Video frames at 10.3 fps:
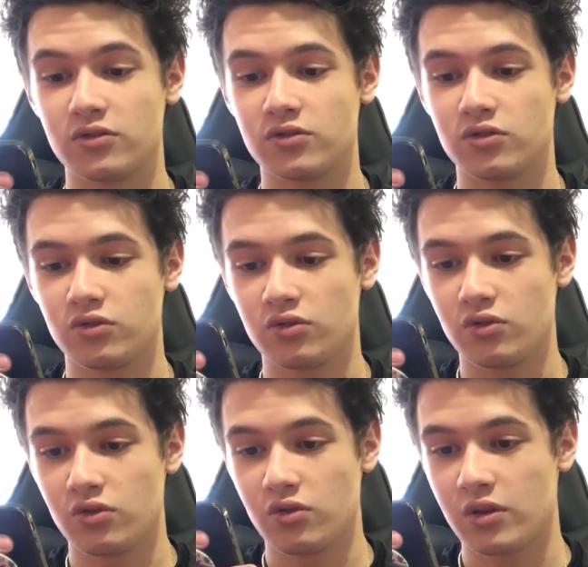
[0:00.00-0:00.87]

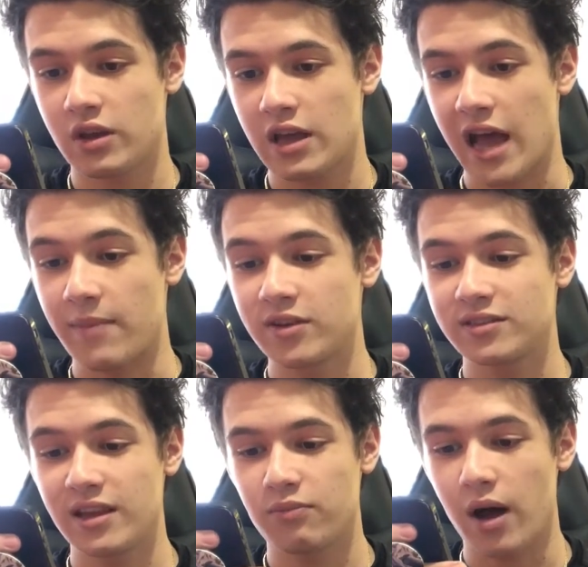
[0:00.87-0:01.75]
to, I'm gonna
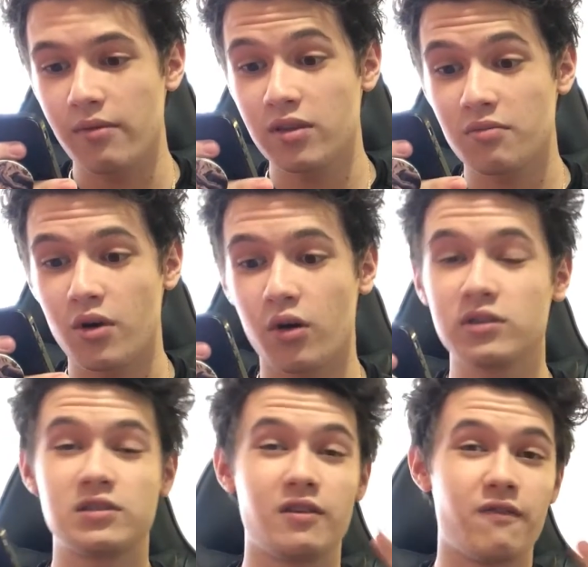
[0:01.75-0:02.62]
say probably the
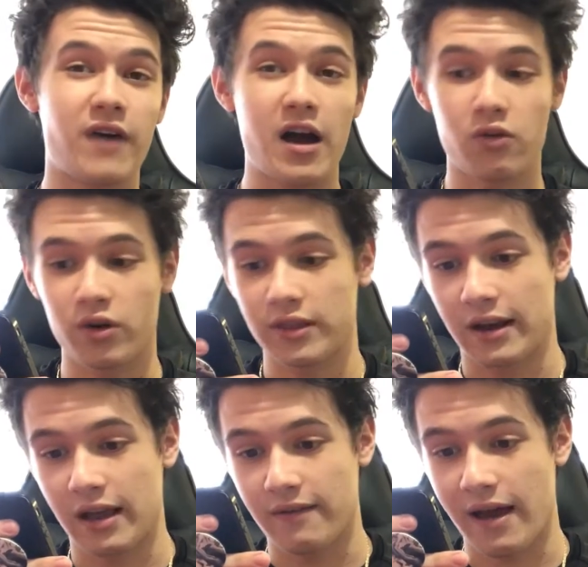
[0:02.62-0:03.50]
most viral one that
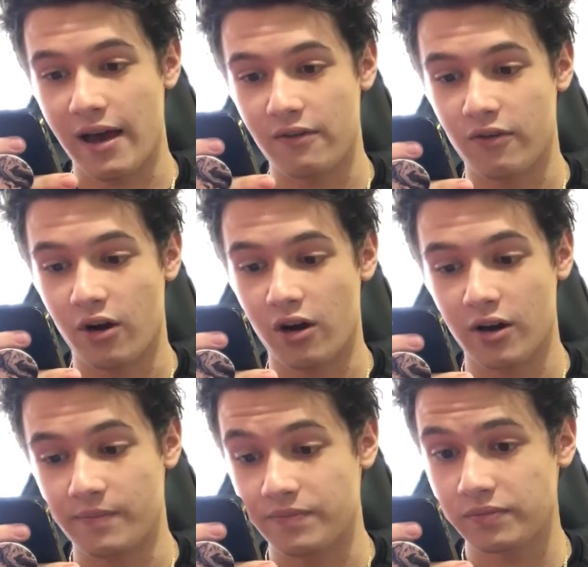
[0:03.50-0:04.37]
I have
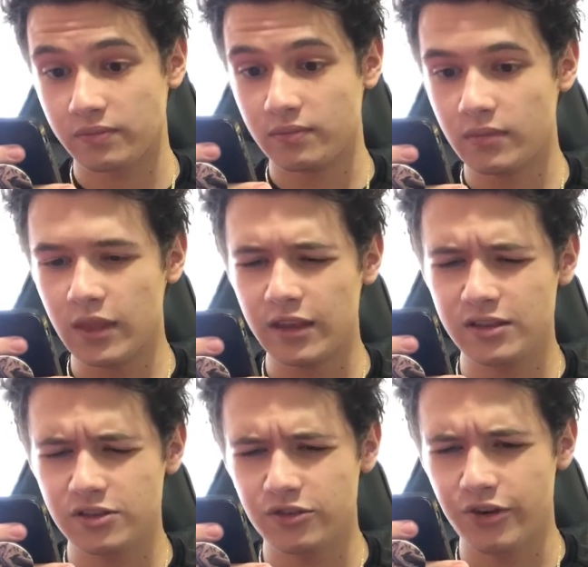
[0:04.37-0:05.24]
on
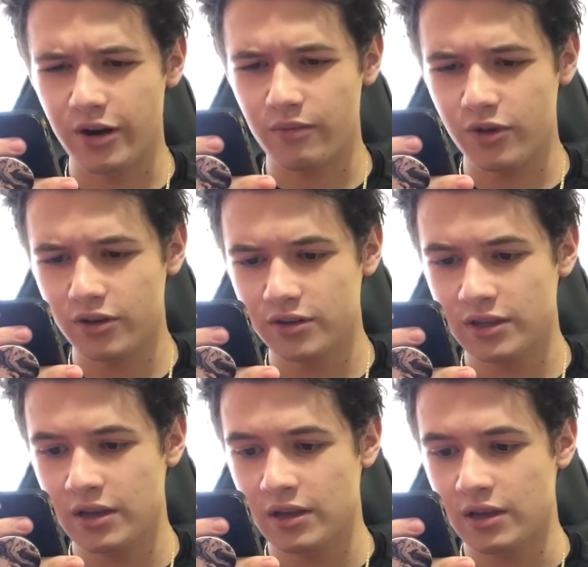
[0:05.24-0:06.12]
Instagram Reels
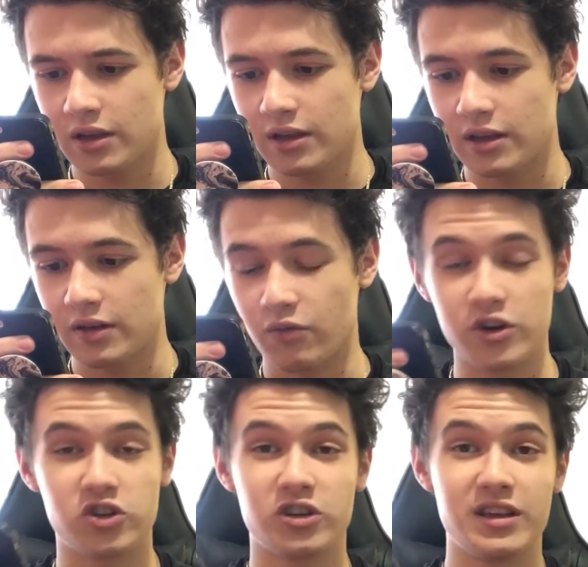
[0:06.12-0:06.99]

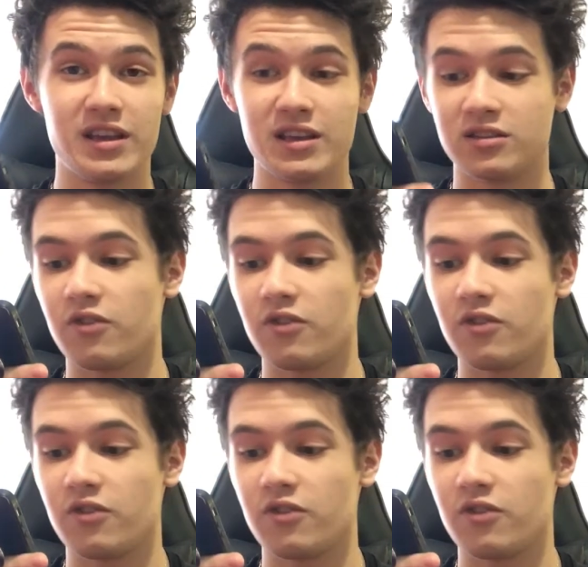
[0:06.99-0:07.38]
which is